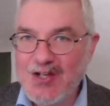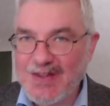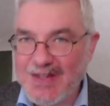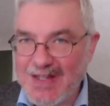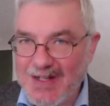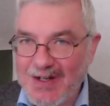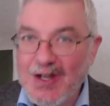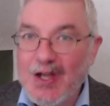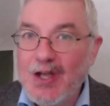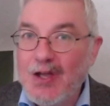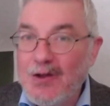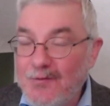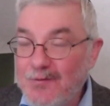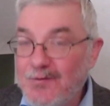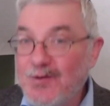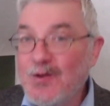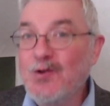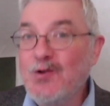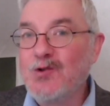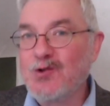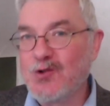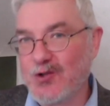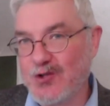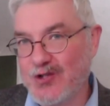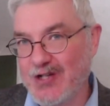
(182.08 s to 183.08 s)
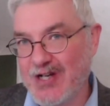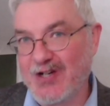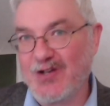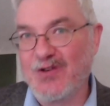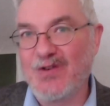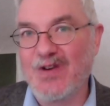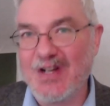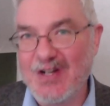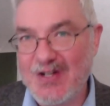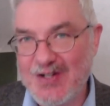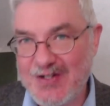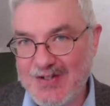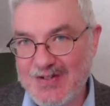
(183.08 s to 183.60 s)
that future
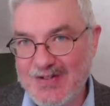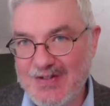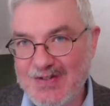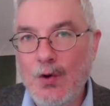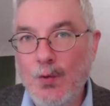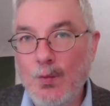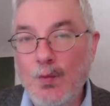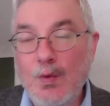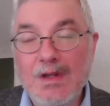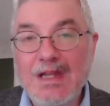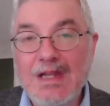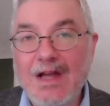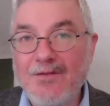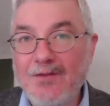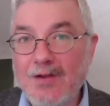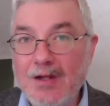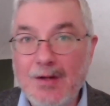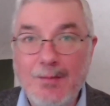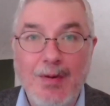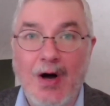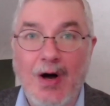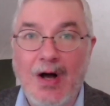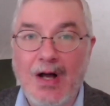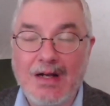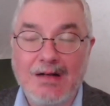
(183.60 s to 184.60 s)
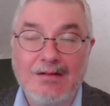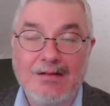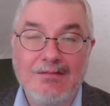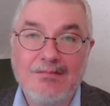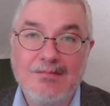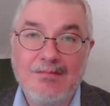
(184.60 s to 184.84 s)
generations will level upon